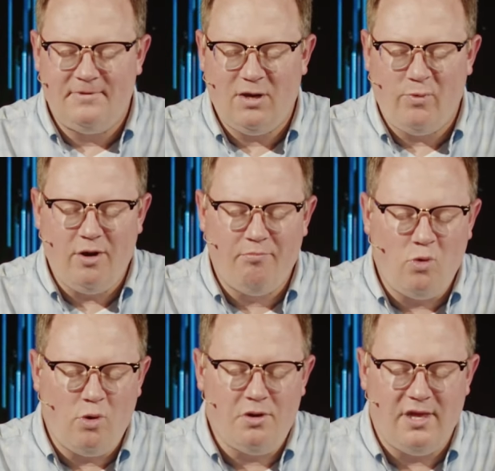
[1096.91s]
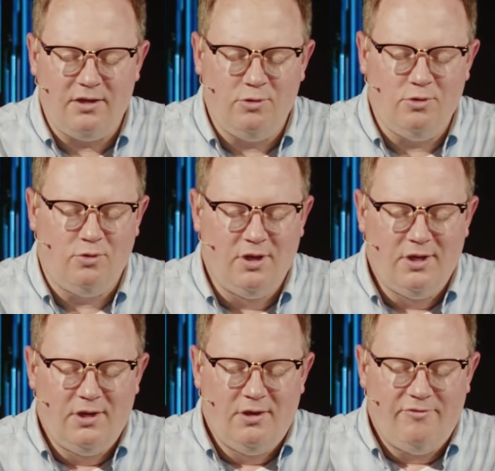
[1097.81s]
that we are more than who
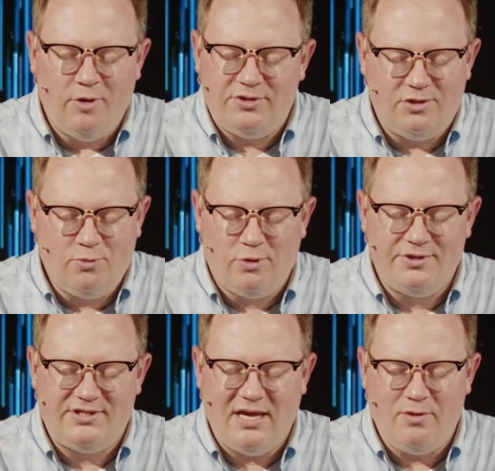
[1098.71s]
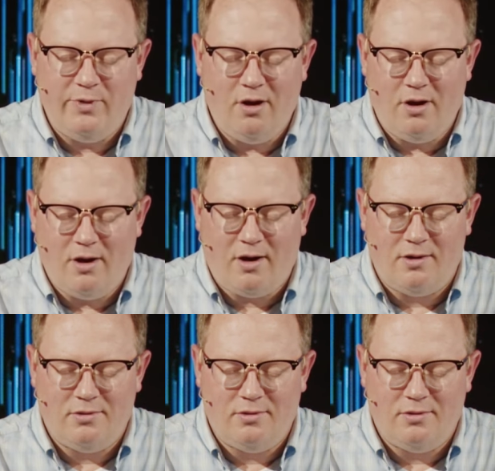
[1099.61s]
folks in the world say that we are.